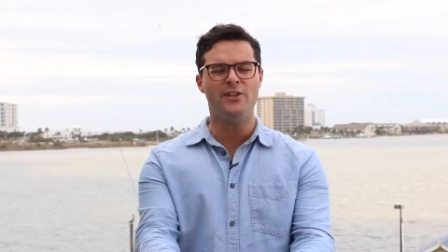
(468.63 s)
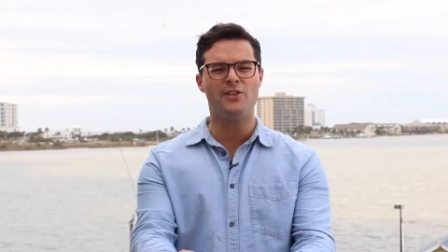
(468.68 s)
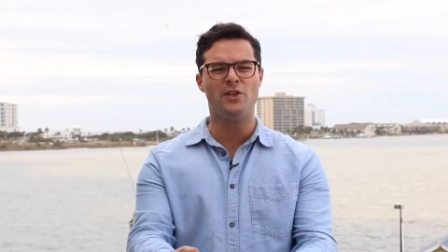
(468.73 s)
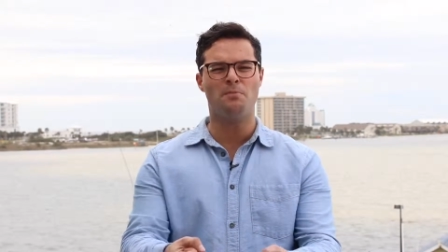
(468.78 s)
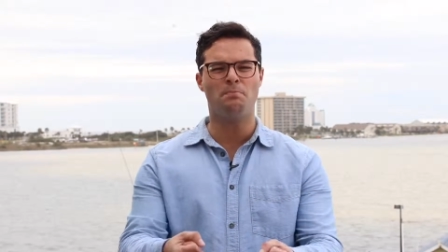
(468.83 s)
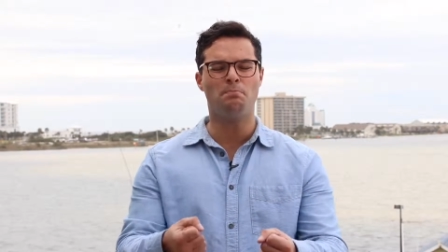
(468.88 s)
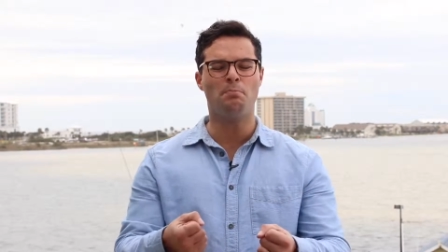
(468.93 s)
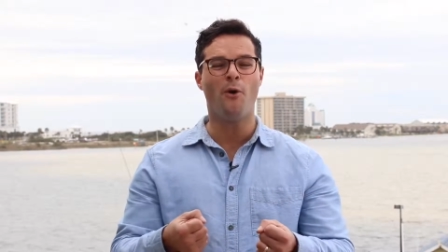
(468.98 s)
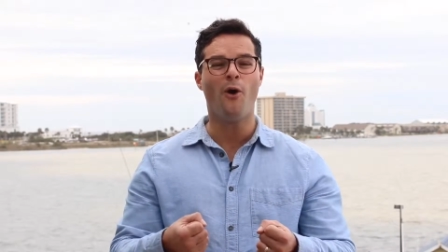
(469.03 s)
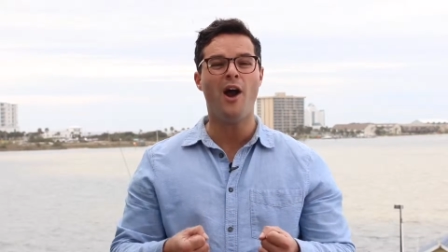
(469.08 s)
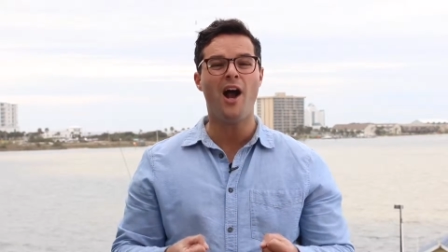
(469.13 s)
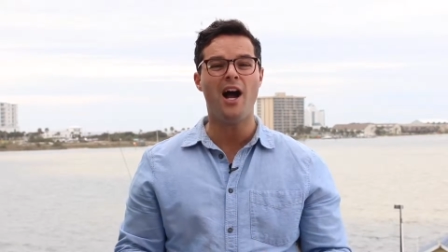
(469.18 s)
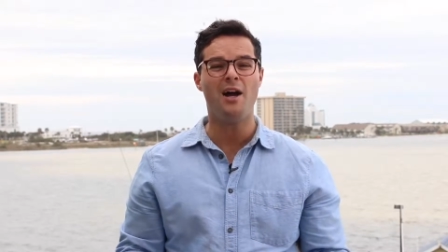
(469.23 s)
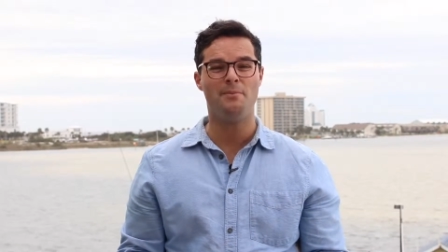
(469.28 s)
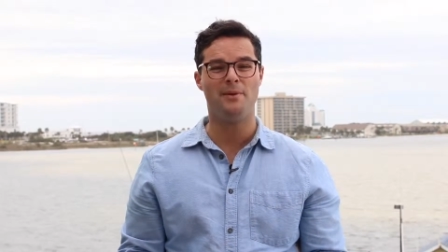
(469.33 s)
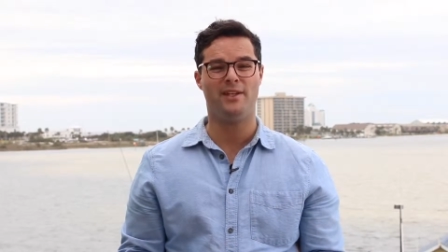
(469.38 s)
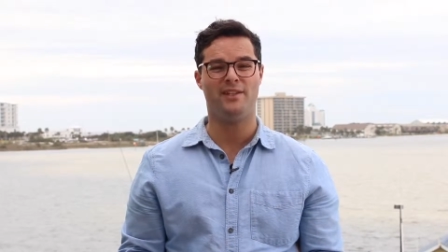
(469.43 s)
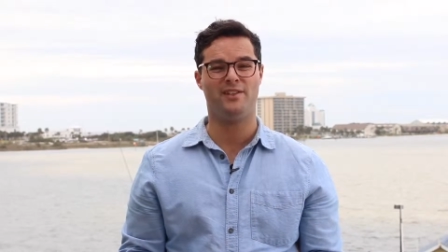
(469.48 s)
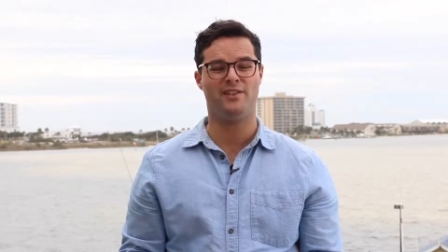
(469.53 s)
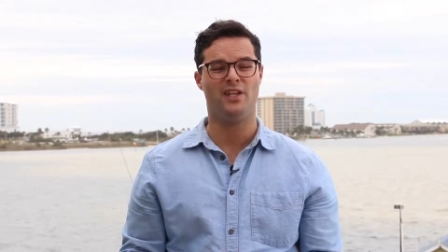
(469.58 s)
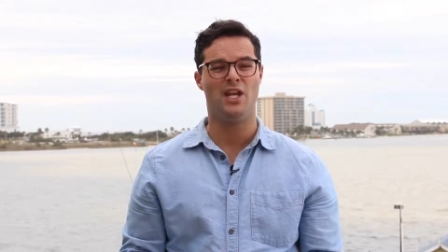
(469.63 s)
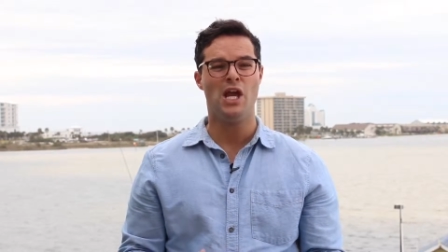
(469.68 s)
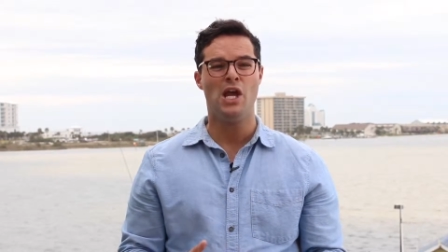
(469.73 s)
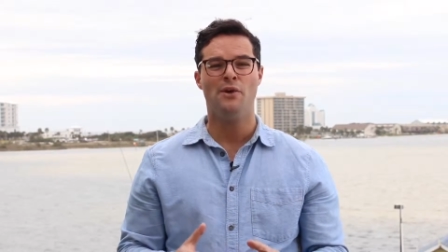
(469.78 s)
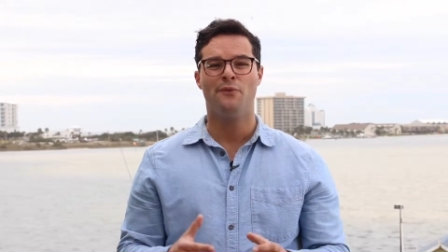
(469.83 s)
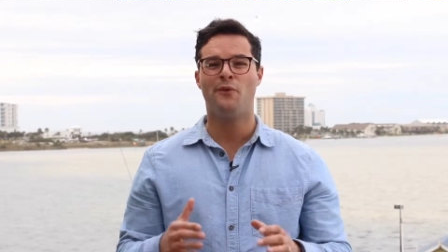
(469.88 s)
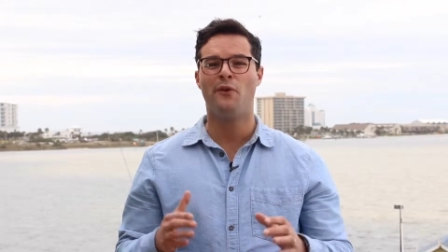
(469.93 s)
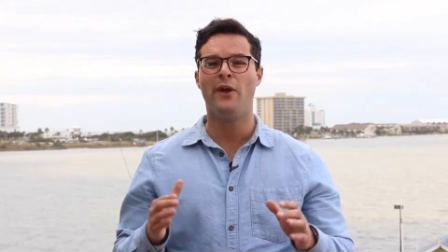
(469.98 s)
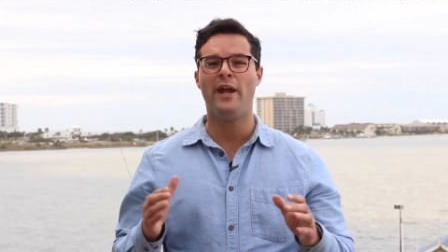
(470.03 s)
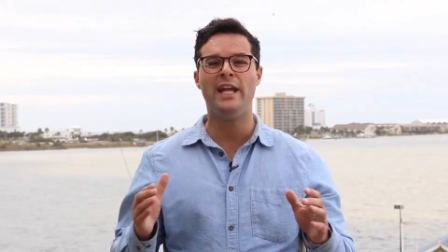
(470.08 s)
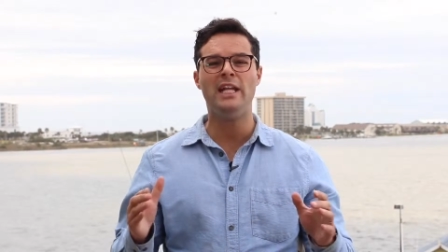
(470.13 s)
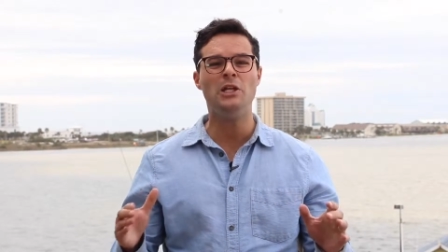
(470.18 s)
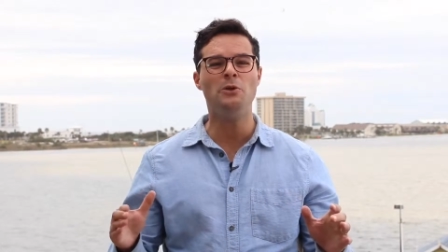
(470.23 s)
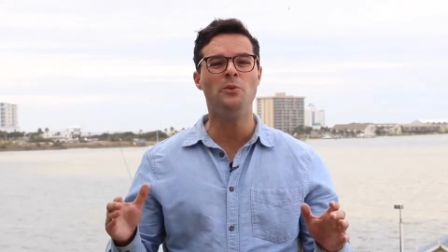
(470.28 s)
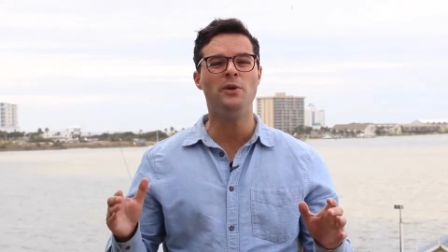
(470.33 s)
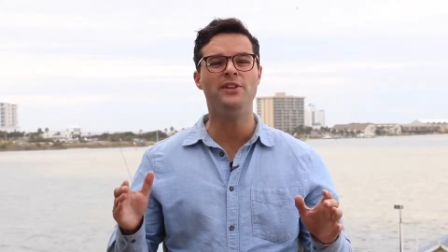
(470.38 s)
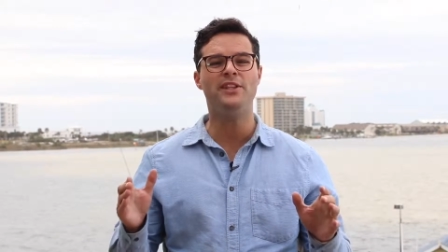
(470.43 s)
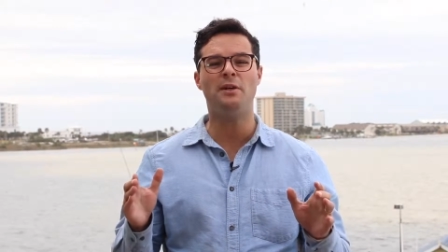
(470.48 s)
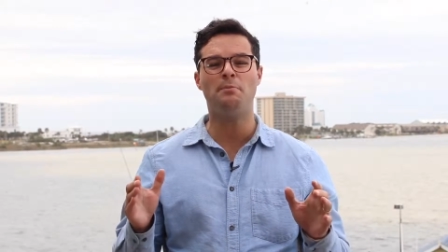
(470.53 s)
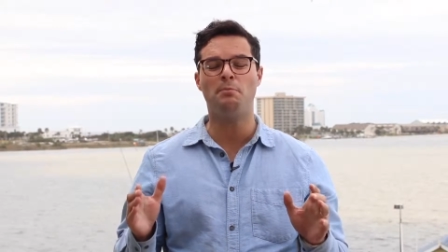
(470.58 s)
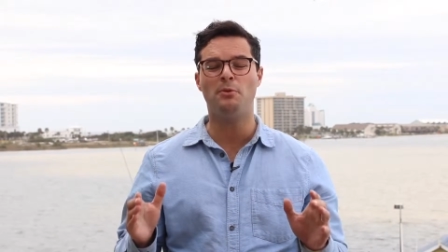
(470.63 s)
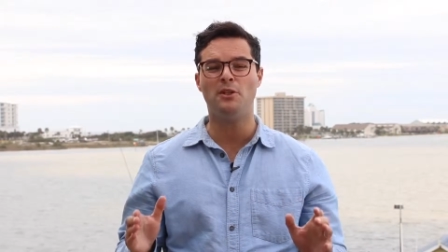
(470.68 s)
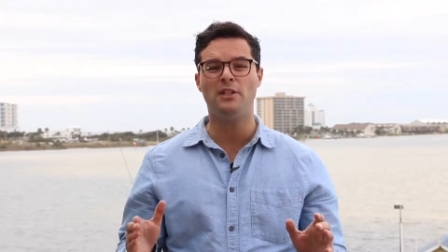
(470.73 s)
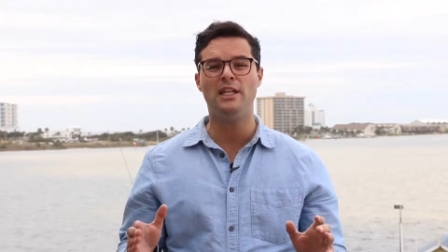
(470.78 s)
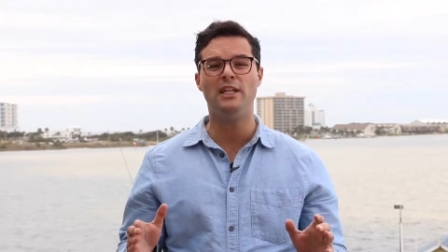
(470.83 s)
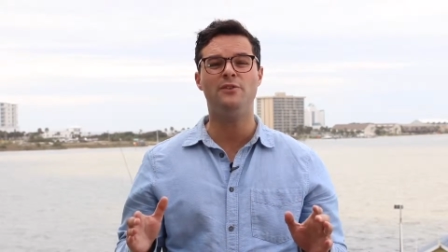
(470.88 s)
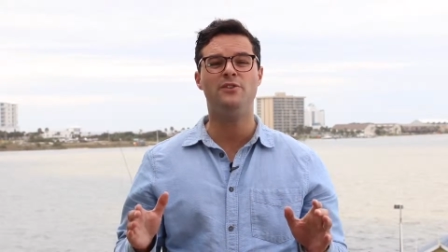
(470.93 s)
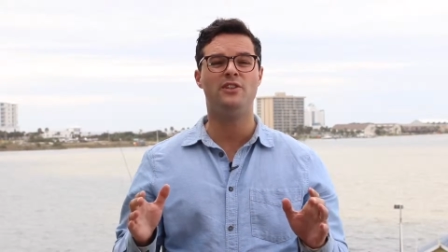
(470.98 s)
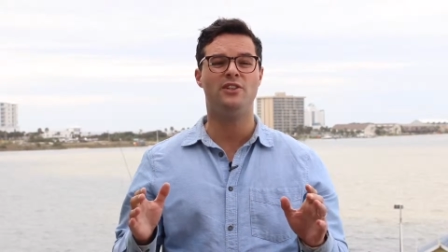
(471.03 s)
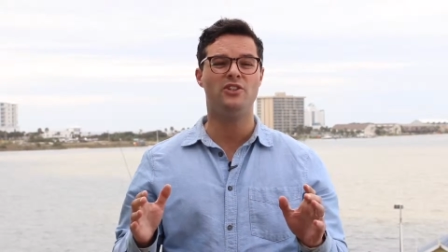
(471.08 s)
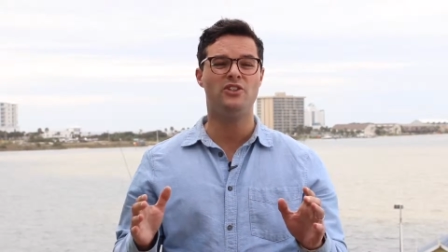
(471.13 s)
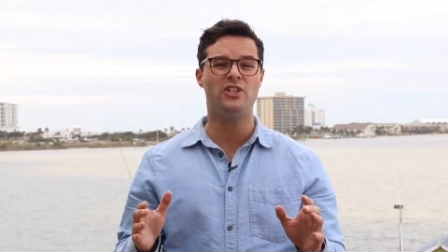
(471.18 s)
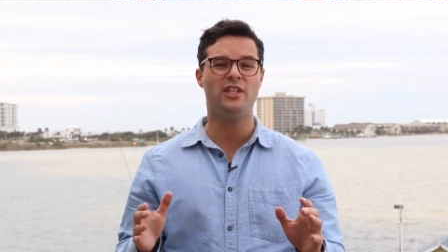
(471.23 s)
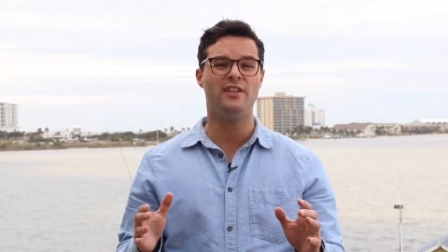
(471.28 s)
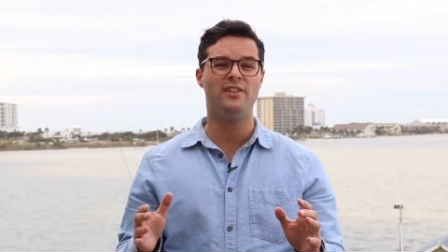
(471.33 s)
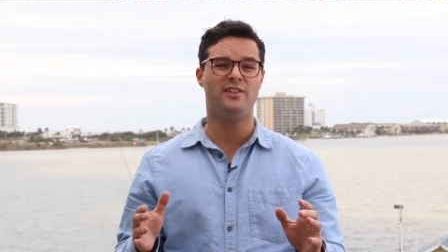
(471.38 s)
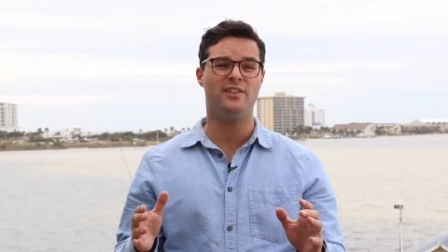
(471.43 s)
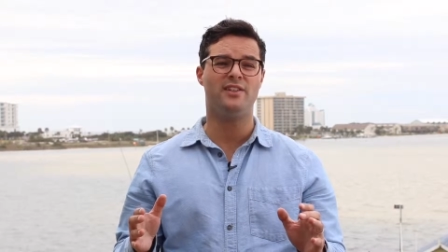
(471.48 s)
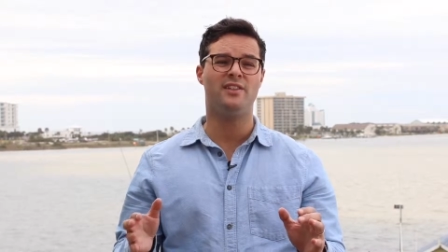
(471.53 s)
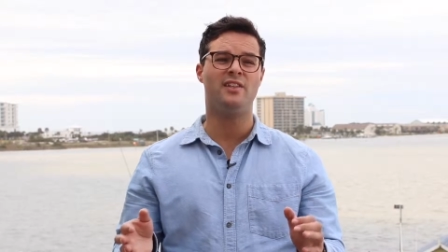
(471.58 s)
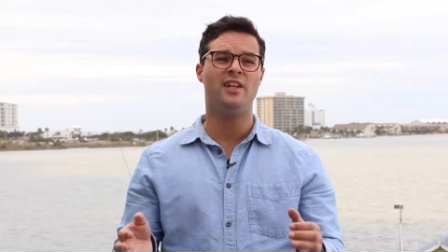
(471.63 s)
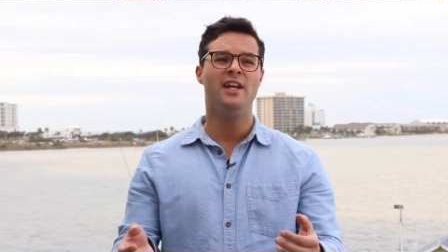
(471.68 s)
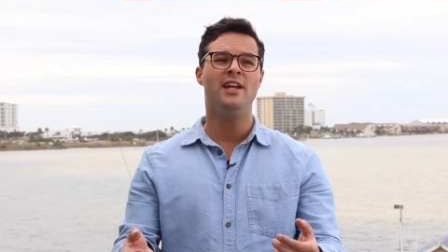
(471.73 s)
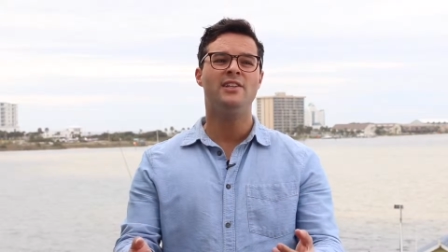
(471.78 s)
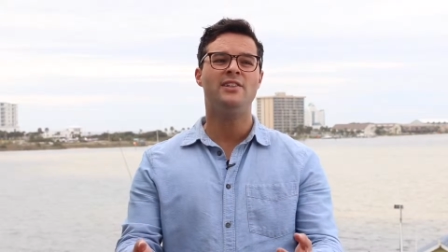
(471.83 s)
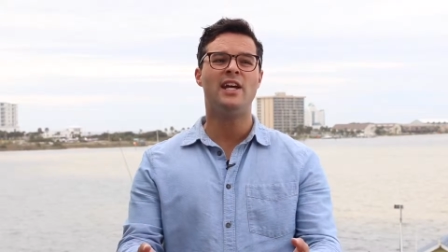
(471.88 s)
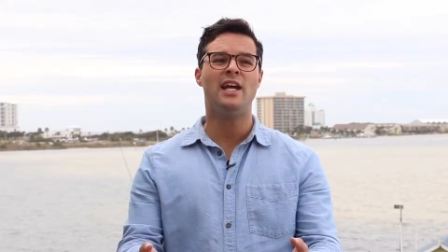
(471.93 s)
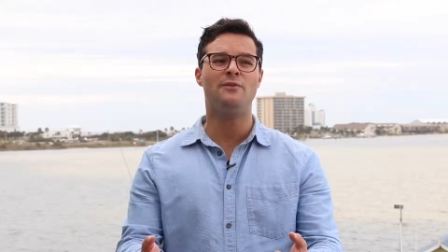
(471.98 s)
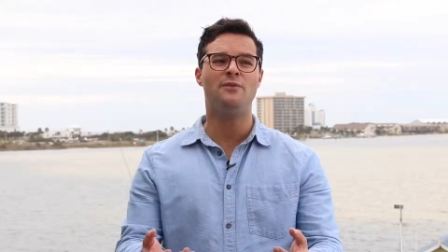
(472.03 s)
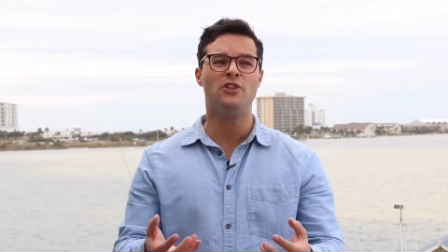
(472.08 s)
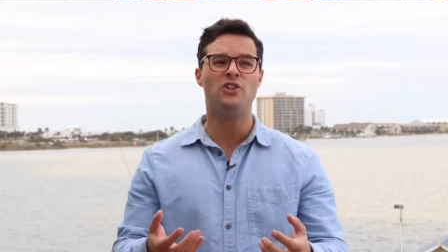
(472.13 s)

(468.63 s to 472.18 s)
It is a promise for anyone that believes on Jesus